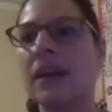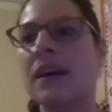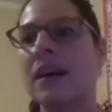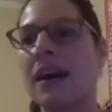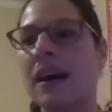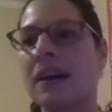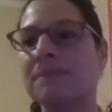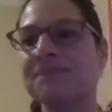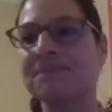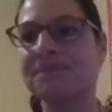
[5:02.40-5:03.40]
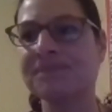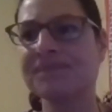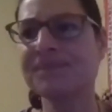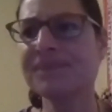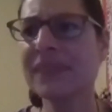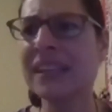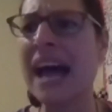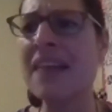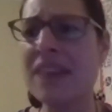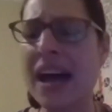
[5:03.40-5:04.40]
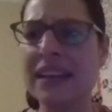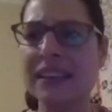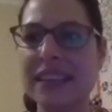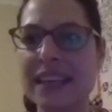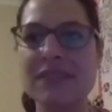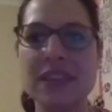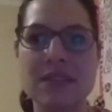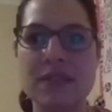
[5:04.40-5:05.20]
And then given